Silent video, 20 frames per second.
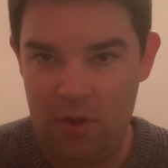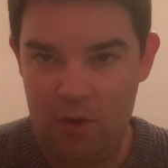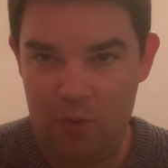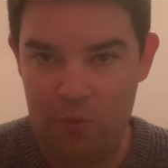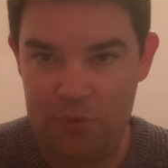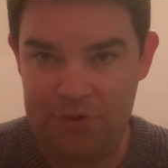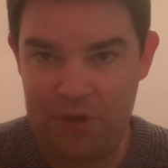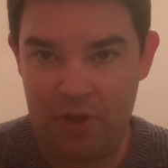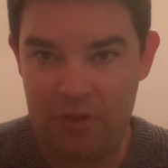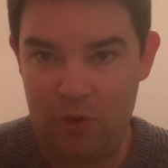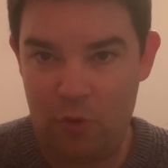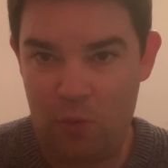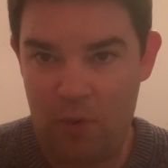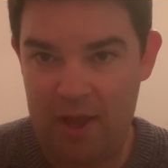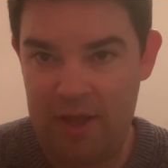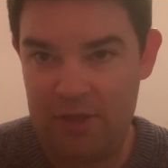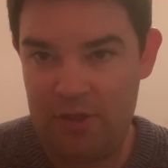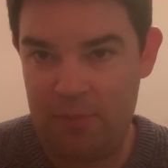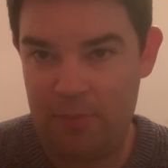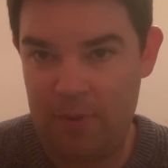was on the
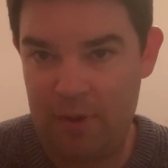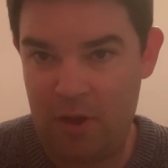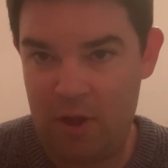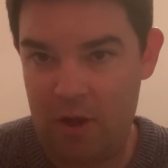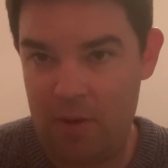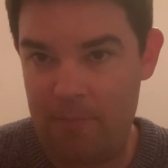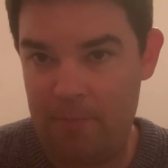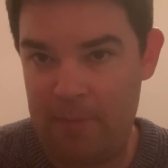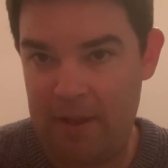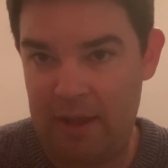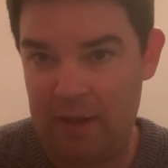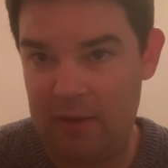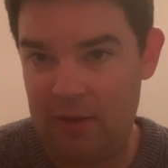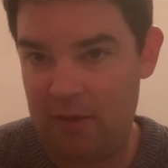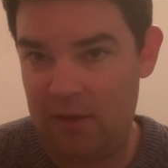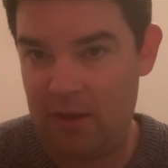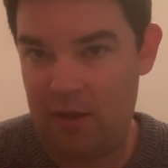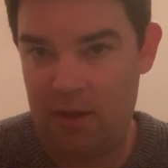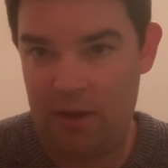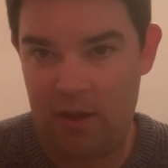way to
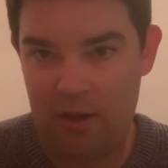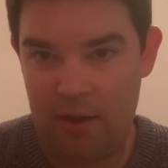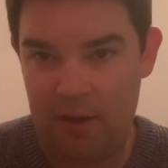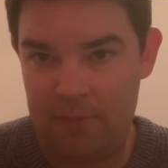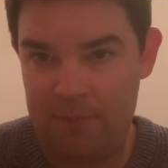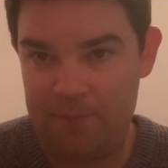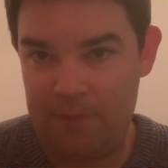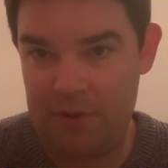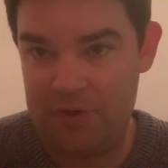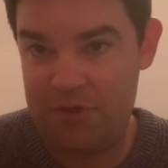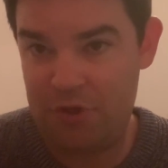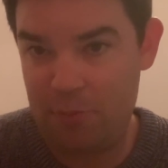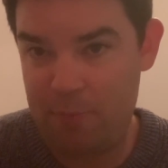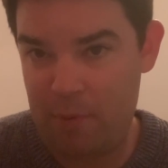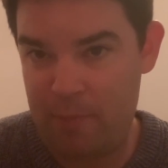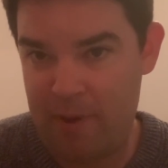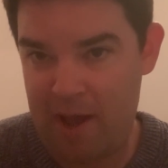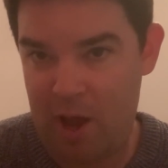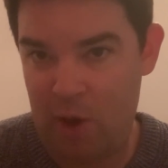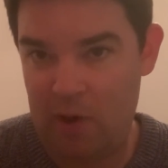becoming a
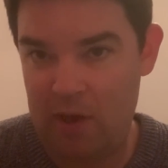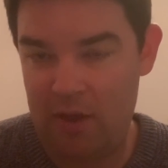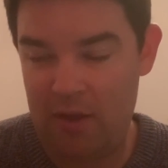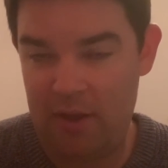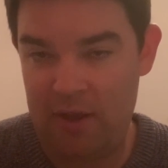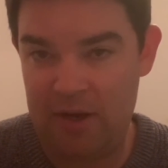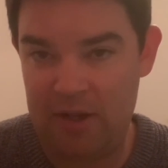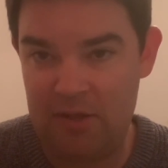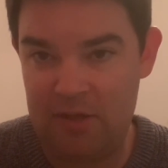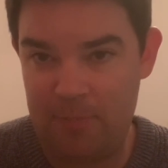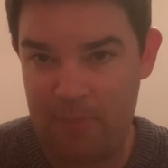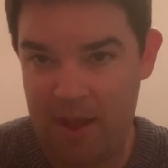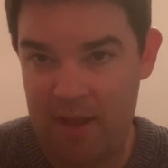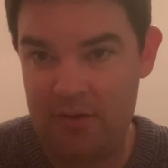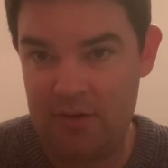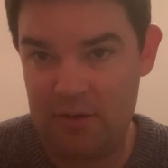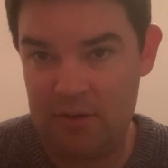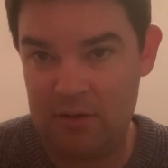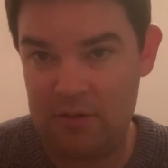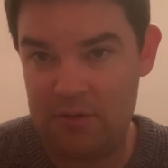superpower, an
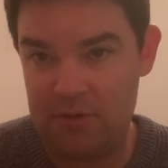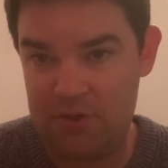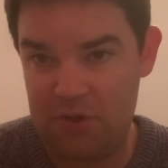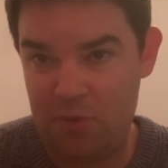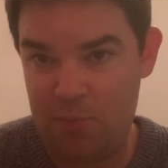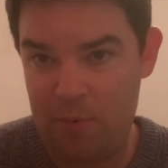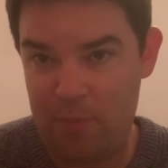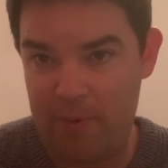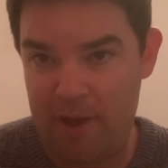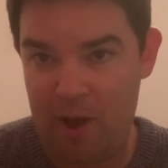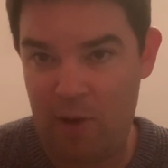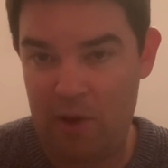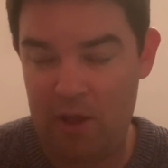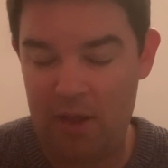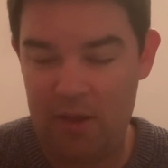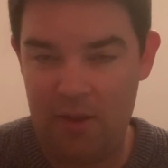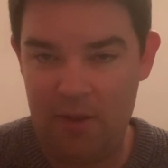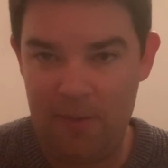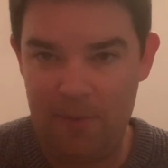independent superpower,